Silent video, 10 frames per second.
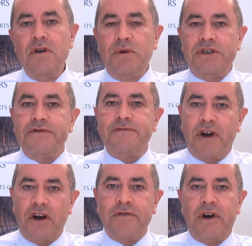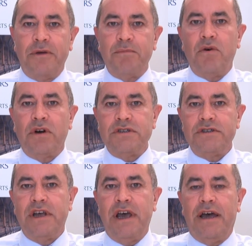which is very, very
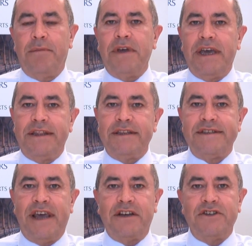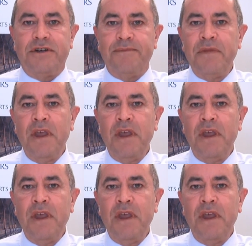important in the sector.